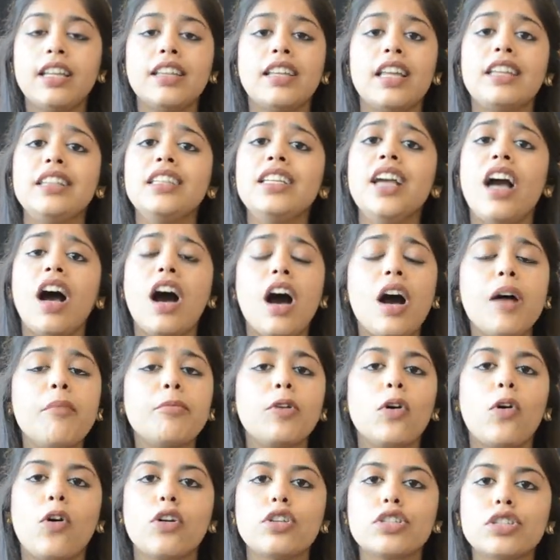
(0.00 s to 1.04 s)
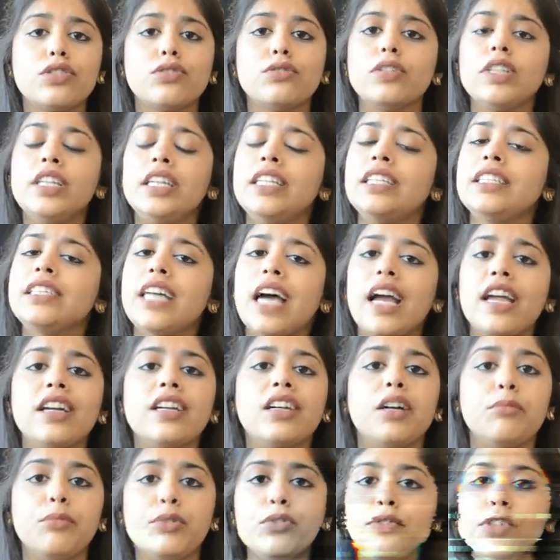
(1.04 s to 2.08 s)
than the harm caused to the entire
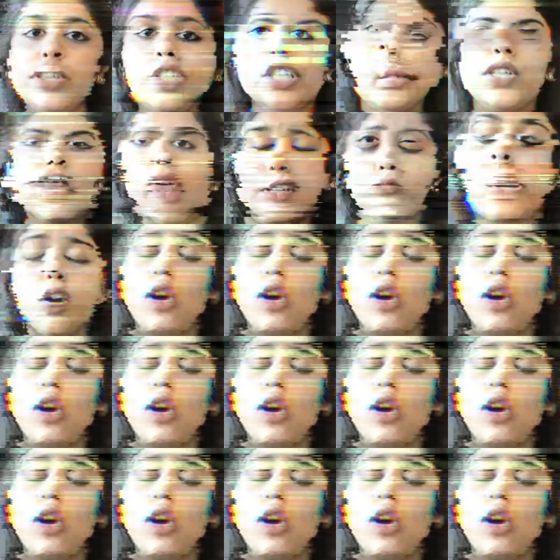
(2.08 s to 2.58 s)
community.